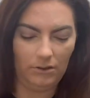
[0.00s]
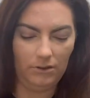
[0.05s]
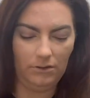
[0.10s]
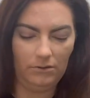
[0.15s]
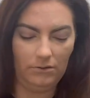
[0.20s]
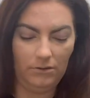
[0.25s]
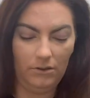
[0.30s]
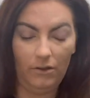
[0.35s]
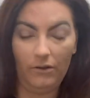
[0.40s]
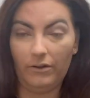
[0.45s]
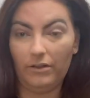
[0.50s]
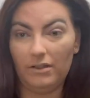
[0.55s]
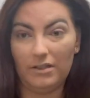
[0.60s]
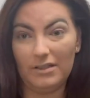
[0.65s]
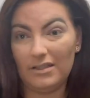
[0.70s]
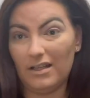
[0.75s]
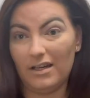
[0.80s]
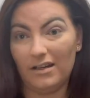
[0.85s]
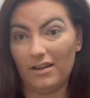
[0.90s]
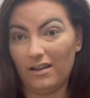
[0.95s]
Not that there's
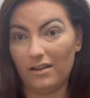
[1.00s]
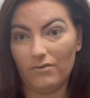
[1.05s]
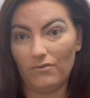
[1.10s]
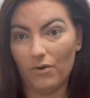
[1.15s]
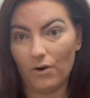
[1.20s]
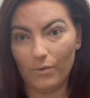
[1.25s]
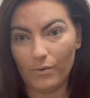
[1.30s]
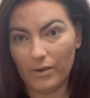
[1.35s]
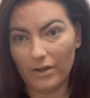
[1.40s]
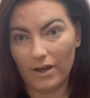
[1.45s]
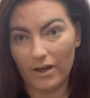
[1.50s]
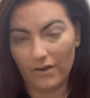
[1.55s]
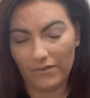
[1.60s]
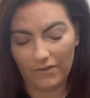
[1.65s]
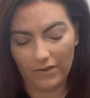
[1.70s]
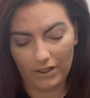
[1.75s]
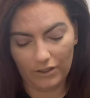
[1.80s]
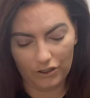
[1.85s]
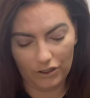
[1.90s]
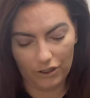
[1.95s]
anything wrong with that if
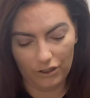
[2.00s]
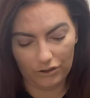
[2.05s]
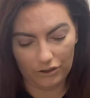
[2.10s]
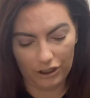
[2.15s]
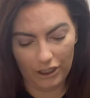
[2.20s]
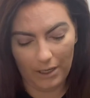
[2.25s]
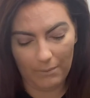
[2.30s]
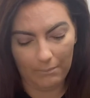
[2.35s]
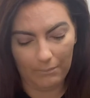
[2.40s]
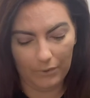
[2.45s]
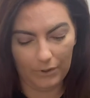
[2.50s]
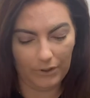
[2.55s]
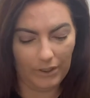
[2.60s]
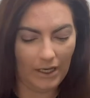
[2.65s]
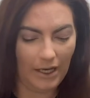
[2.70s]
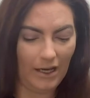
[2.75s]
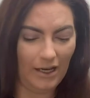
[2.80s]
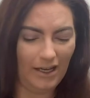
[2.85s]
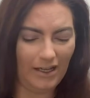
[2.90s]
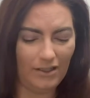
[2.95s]
that's your jam, but yeah,
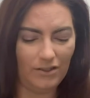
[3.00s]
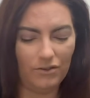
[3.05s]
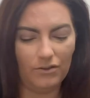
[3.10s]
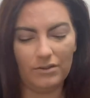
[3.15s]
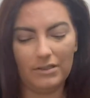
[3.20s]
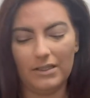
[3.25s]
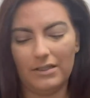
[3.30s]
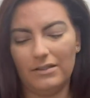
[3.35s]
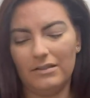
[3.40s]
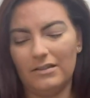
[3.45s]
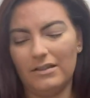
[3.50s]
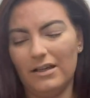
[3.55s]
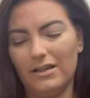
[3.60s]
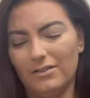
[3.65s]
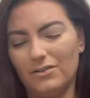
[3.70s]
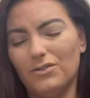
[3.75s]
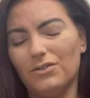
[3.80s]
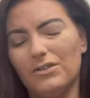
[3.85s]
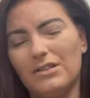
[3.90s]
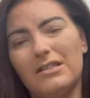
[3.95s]
it does, it
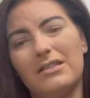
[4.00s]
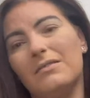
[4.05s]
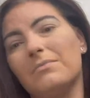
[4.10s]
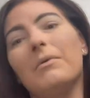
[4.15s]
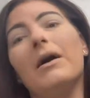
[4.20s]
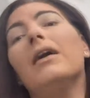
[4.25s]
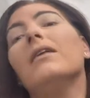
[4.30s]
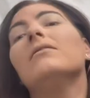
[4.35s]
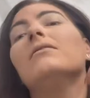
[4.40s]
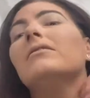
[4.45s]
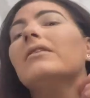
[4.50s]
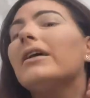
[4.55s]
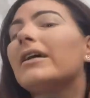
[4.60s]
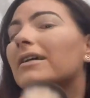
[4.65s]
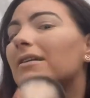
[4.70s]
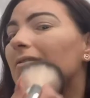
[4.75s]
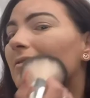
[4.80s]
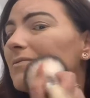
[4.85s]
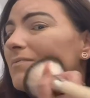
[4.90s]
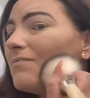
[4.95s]
does smell.
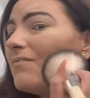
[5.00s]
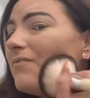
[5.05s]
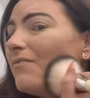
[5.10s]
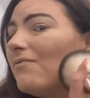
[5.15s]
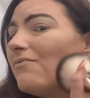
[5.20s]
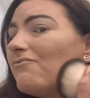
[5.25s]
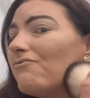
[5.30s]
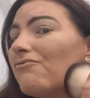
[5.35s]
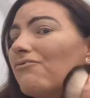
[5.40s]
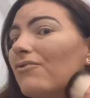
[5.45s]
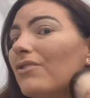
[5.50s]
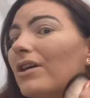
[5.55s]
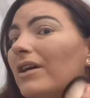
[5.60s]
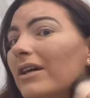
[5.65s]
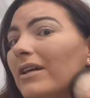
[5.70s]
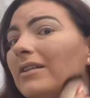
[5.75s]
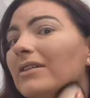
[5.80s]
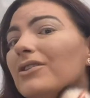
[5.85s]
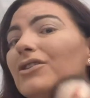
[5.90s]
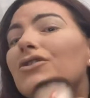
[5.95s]
It's
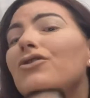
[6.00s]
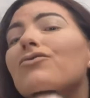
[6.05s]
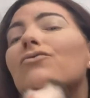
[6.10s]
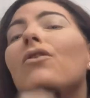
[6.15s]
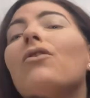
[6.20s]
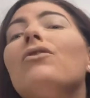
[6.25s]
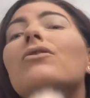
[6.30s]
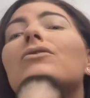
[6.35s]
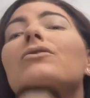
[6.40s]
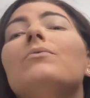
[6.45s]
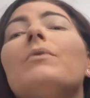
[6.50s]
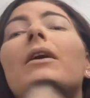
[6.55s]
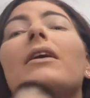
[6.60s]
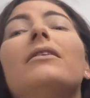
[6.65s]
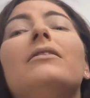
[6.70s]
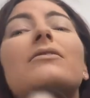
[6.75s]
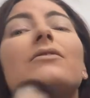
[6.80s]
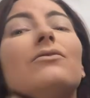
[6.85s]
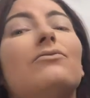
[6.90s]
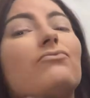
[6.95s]
really strong as well.
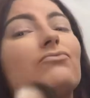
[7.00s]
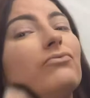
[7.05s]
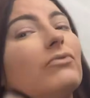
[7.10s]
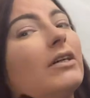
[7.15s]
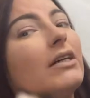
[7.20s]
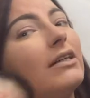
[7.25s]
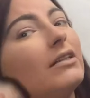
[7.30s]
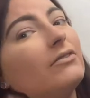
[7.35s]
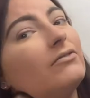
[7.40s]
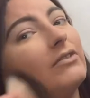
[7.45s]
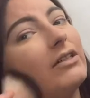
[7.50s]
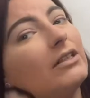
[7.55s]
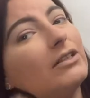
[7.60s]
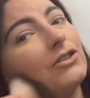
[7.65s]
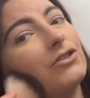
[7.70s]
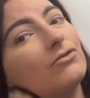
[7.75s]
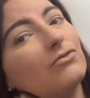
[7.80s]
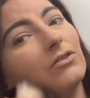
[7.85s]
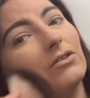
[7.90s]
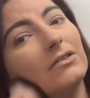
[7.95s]
It's a really, really
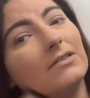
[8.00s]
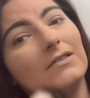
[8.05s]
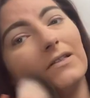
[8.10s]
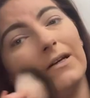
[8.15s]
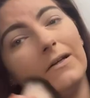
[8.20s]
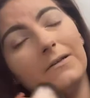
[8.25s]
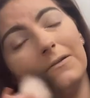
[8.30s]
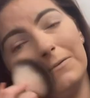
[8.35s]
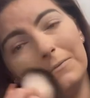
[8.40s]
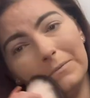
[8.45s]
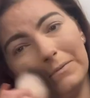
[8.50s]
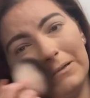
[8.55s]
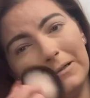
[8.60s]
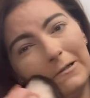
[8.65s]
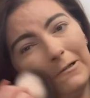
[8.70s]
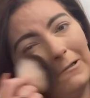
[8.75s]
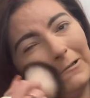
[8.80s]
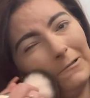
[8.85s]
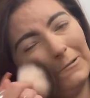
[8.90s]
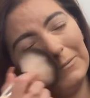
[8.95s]
strong scent.
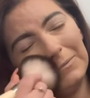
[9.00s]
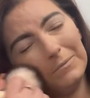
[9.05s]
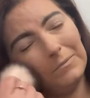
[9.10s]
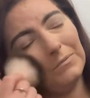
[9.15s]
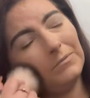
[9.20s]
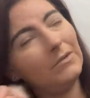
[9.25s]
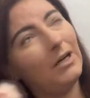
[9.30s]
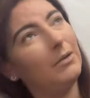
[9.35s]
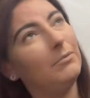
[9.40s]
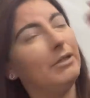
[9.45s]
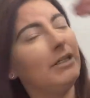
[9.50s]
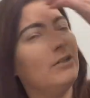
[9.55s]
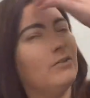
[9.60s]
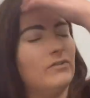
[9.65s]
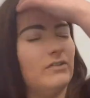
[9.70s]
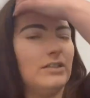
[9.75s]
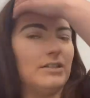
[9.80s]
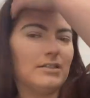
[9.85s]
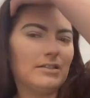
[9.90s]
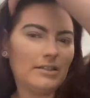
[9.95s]
I mean,
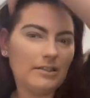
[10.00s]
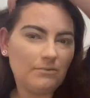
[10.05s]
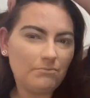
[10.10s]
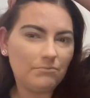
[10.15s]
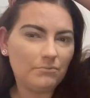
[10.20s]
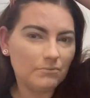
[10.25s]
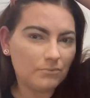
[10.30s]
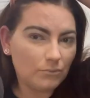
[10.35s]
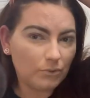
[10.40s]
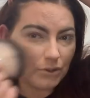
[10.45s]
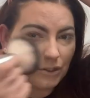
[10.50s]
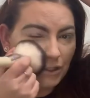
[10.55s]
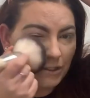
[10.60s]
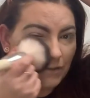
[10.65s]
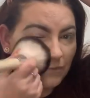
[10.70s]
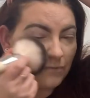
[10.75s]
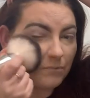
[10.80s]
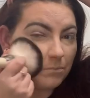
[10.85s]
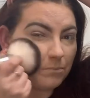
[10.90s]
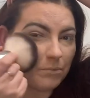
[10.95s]
obviously, once you've
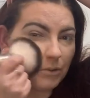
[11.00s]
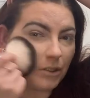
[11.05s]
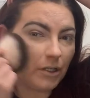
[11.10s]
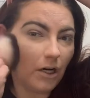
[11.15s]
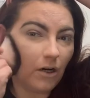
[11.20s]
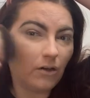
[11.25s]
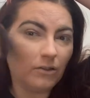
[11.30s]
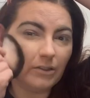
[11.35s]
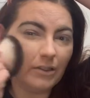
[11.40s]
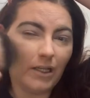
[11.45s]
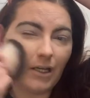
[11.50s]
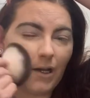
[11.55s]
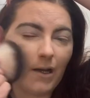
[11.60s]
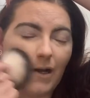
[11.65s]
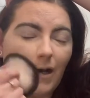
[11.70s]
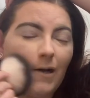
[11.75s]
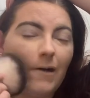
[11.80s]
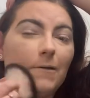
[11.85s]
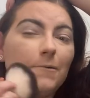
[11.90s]
put it on, you can't